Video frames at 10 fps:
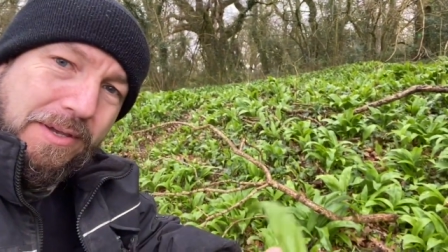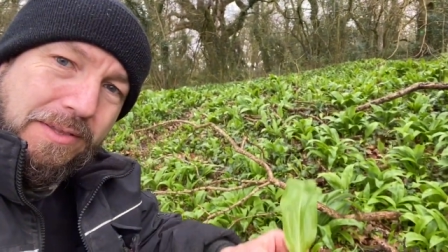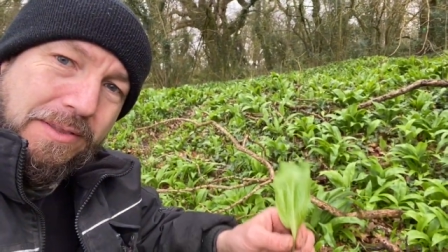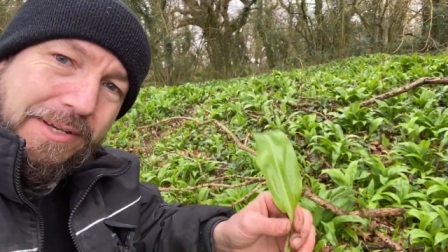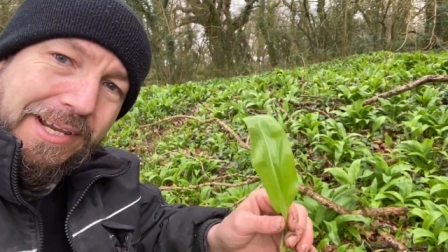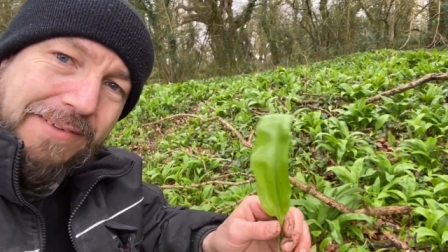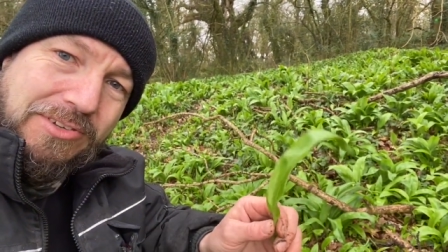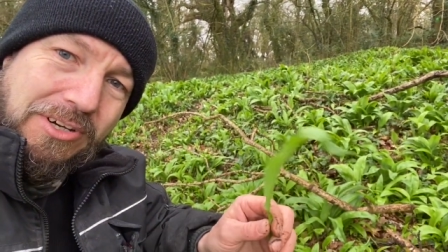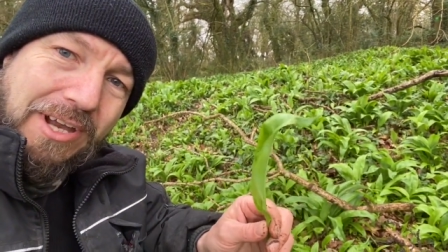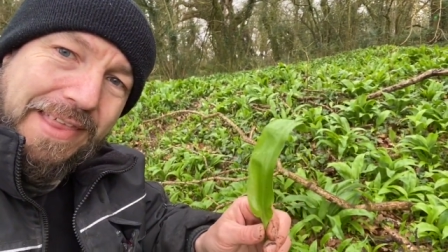the leaves
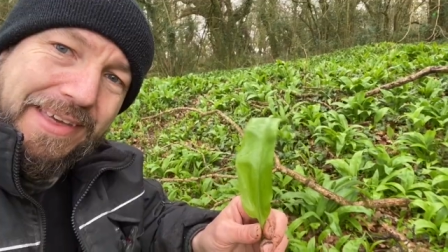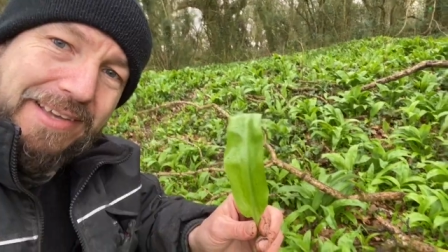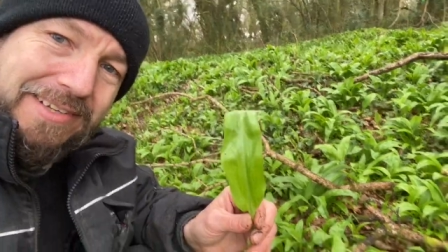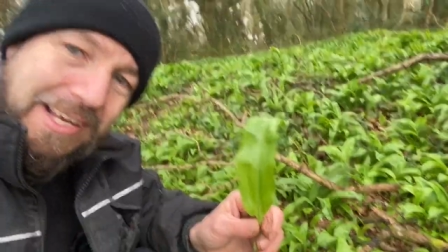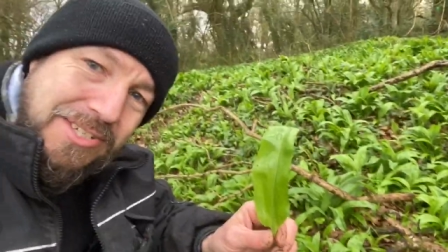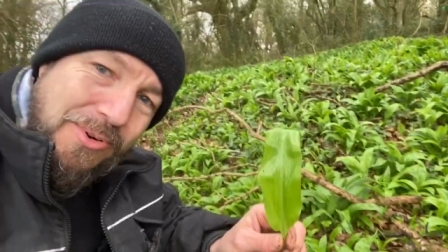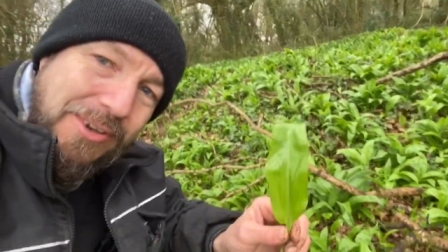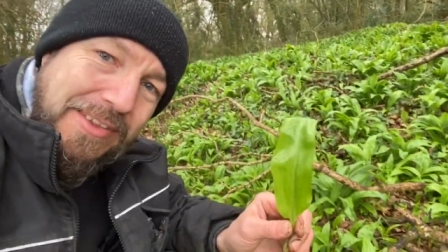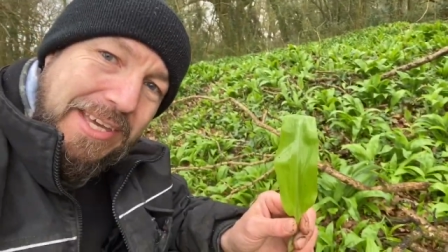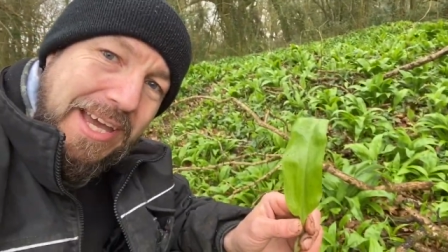look like this. Later on in
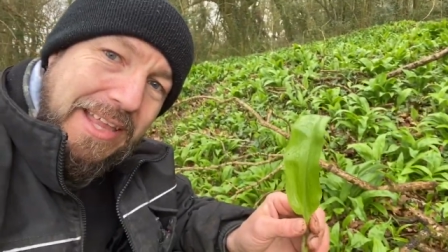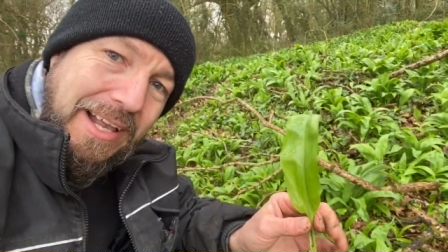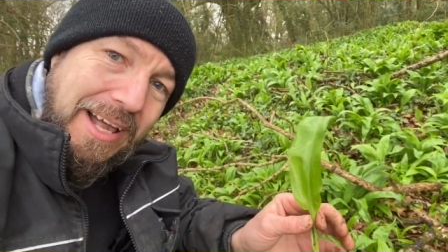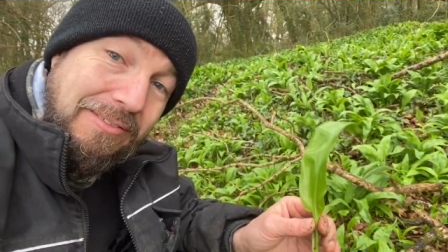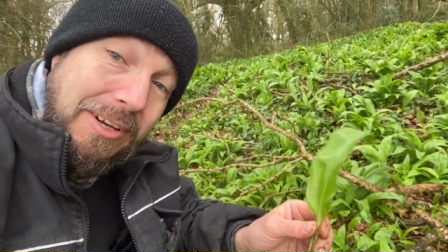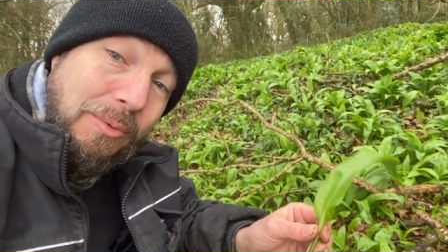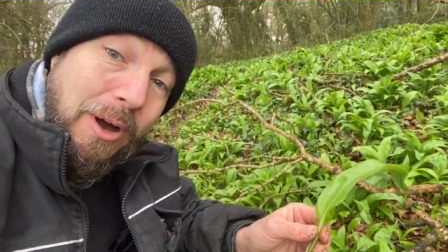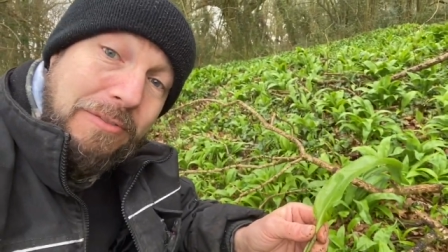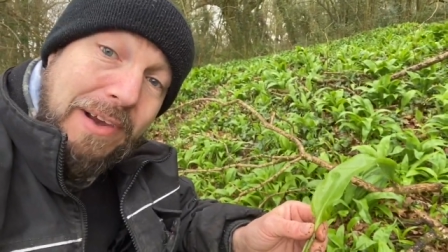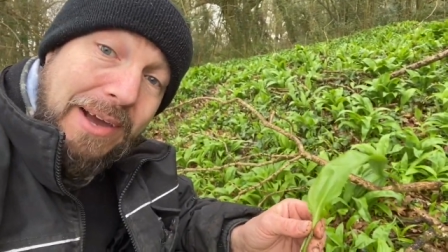the year they'll have little
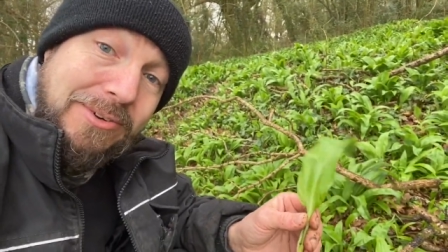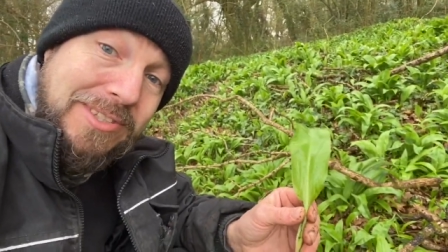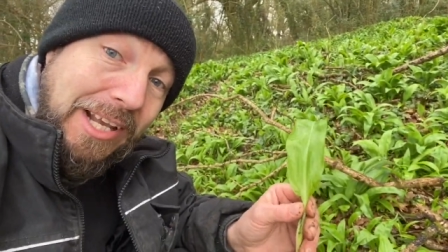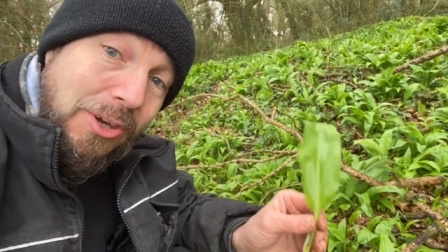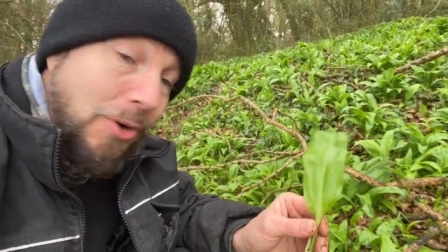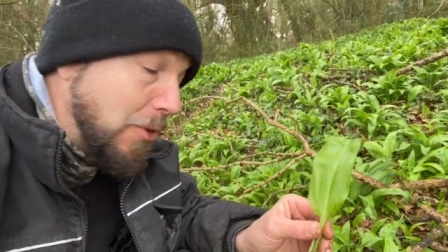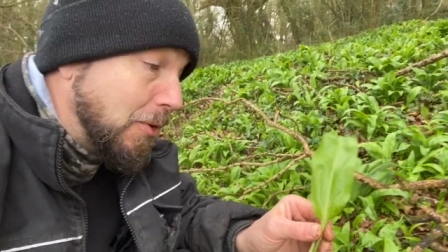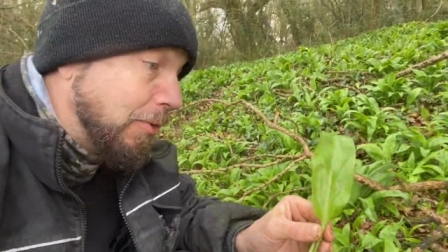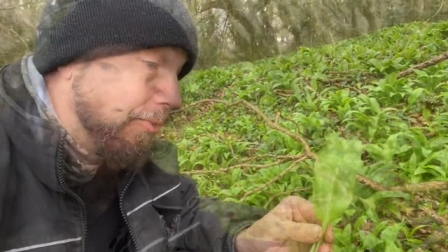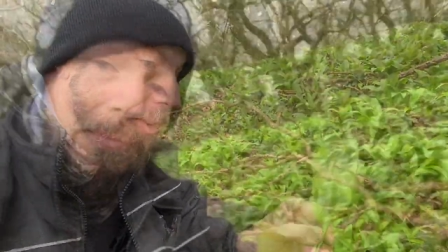white flowers. They look
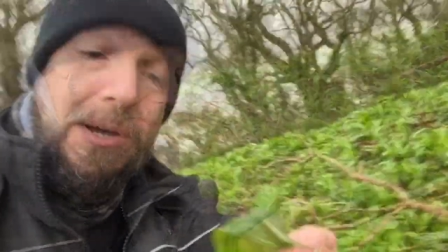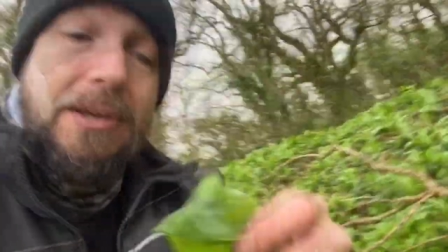gorgeous, but